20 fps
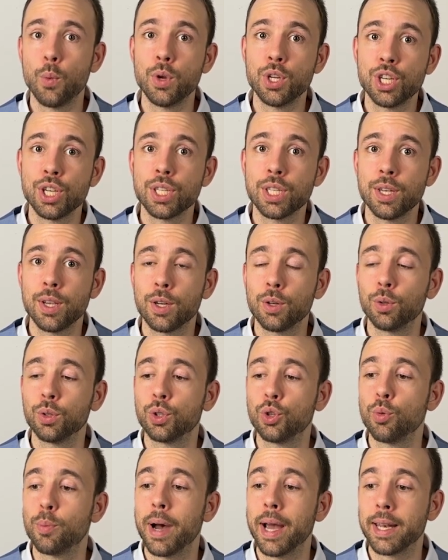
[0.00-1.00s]
which is equal
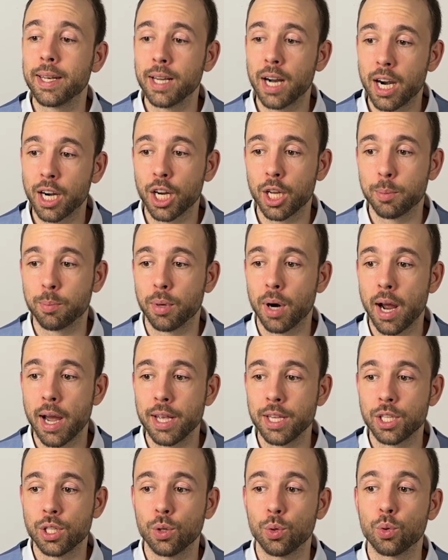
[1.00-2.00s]
to my target
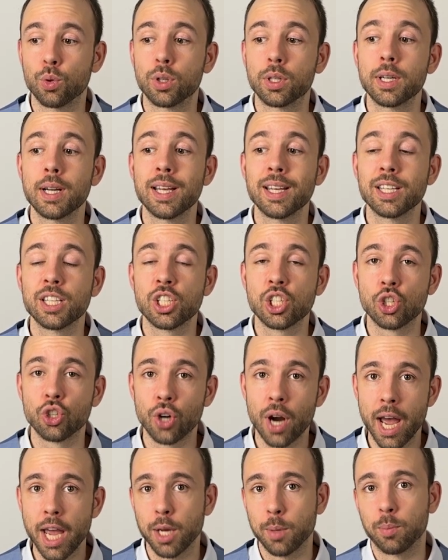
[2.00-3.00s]
price or
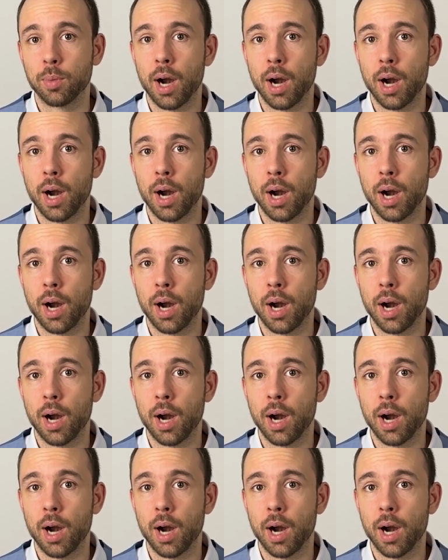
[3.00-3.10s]
strike